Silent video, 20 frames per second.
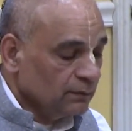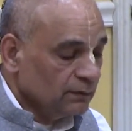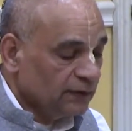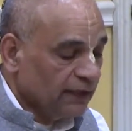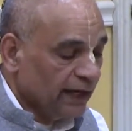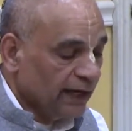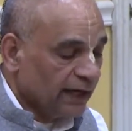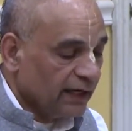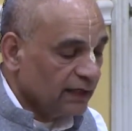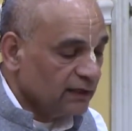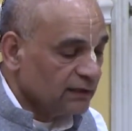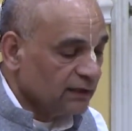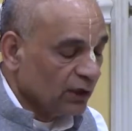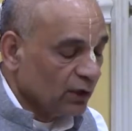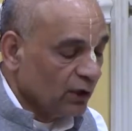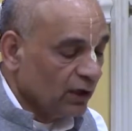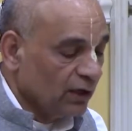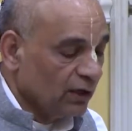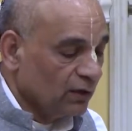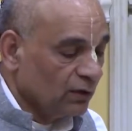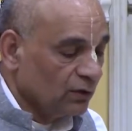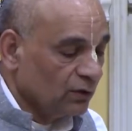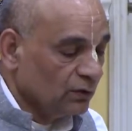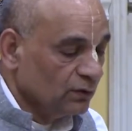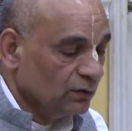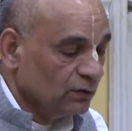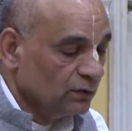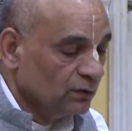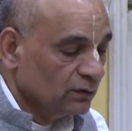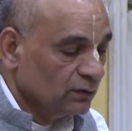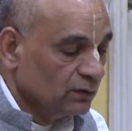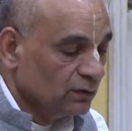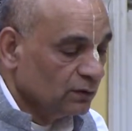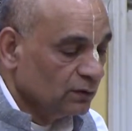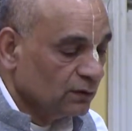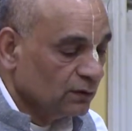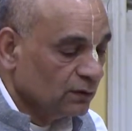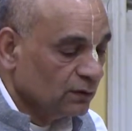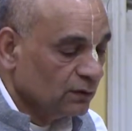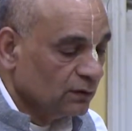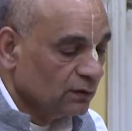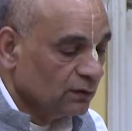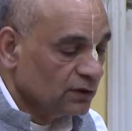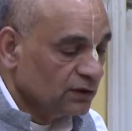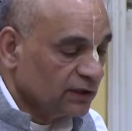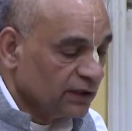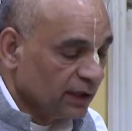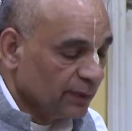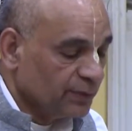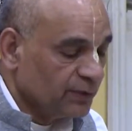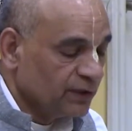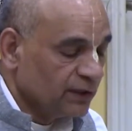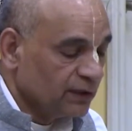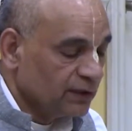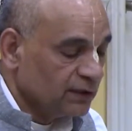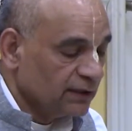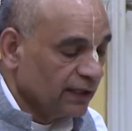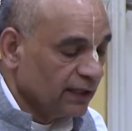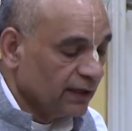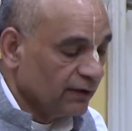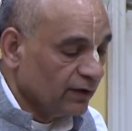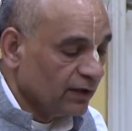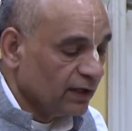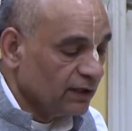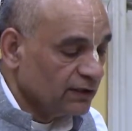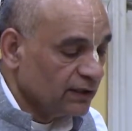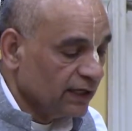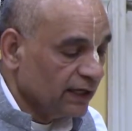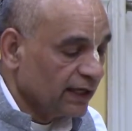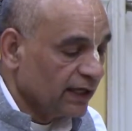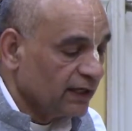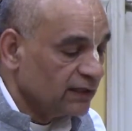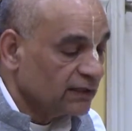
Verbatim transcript: That is, according to scriptures and our Acharya,